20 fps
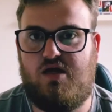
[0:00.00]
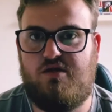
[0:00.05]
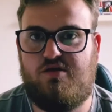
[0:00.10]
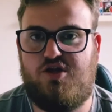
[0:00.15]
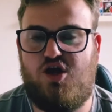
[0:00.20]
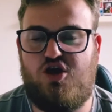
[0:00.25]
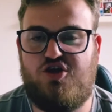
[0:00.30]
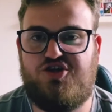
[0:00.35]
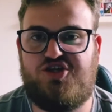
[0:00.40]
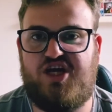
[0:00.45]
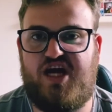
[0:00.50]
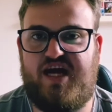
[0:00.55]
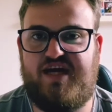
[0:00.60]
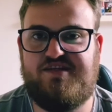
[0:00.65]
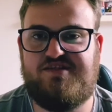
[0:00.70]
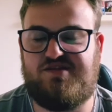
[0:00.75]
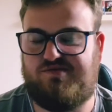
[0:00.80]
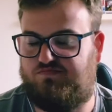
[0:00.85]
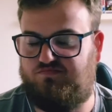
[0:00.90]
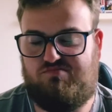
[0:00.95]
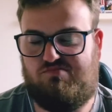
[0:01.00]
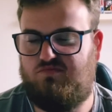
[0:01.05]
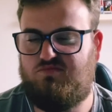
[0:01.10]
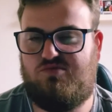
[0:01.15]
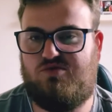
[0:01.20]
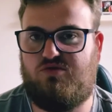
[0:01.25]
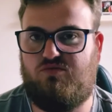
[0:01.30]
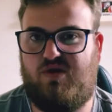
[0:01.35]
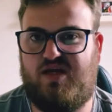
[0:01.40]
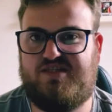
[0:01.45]
No chance.
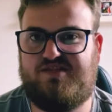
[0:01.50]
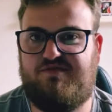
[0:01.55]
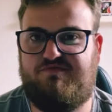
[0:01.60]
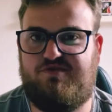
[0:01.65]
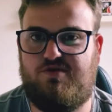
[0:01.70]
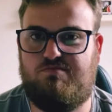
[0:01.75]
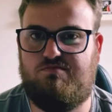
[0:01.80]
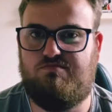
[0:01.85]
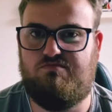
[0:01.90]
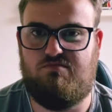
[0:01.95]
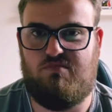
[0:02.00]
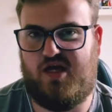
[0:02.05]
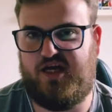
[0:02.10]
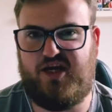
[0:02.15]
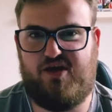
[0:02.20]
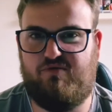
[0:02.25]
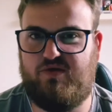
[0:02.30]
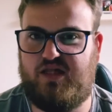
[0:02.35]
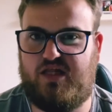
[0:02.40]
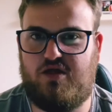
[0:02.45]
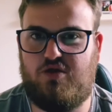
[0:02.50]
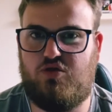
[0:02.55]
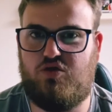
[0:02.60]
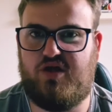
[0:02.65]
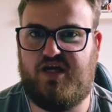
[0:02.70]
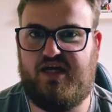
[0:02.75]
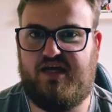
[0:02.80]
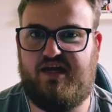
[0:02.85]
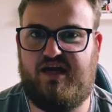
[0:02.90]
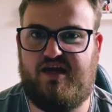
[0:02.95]
The rest of them, are you really
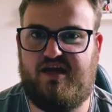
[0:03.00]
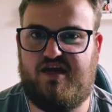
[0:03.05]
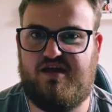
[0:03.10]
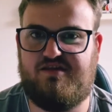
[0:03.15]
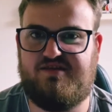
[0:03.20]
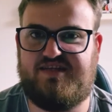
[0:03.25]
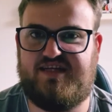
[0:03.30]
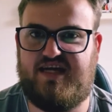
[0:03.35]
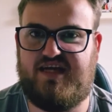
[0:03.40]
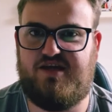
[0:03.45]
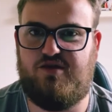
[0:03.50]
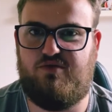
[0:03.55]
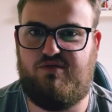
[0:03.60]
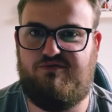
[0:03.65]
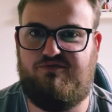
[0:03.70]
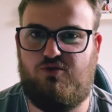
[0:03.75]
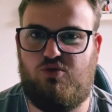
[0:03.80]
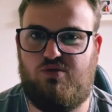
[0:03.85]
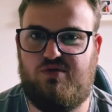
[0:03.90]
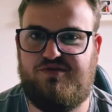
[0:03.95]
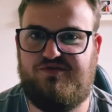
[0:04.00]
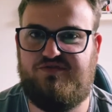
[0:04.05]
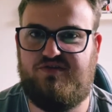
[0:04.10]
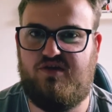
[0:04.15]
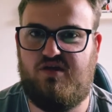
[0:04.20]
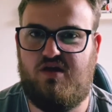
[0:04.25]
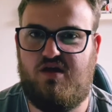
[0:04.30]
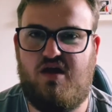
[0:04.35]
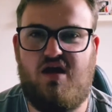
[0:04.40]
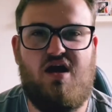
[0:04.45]
looking at any other St. Kilda forwards?
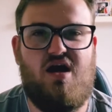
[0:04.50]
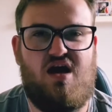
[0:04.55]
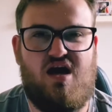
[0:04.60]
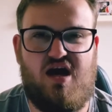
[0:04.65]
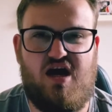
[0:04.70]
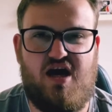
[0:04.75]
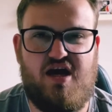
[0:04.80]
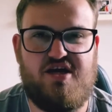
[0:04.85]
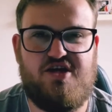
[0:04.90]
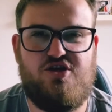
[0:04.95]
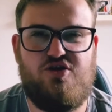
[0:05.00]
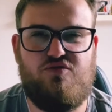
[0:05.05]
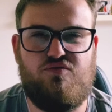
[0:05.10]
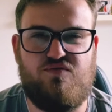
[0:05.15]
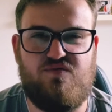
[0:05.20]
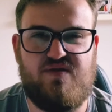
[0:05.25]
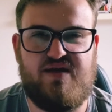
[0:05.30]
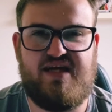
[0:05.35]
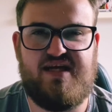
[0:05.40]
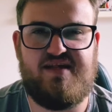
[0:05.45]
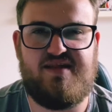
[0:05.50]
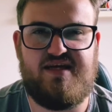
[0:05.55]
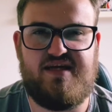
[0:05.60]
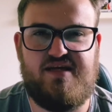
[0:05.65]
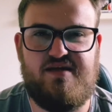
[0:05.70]
Are you really?